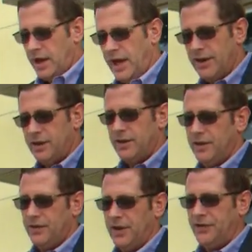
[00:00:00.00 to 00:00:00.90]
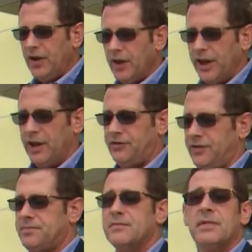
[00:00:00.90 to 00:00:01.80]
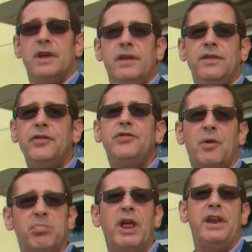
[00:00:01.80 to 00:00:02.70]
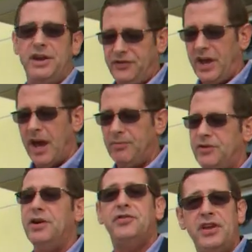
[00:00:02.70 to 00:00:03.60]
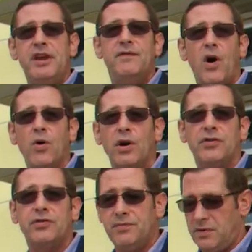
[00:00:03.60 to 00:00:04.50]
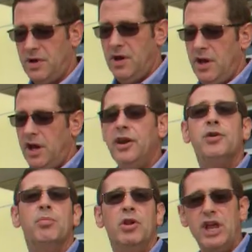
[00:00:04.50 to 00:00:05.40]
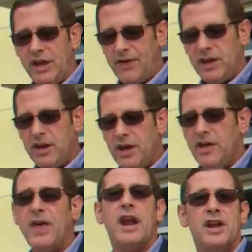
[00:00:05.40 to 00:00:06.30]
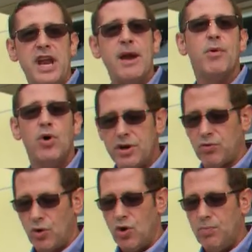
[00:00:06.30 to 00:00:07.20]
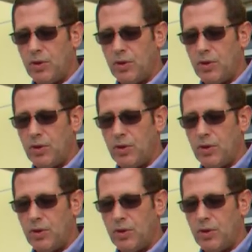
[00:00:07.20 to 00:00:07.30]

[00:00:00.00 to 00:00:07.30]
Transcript: And the deal is, this is a blatant attempt to deceive voters into believing that a neighborhood group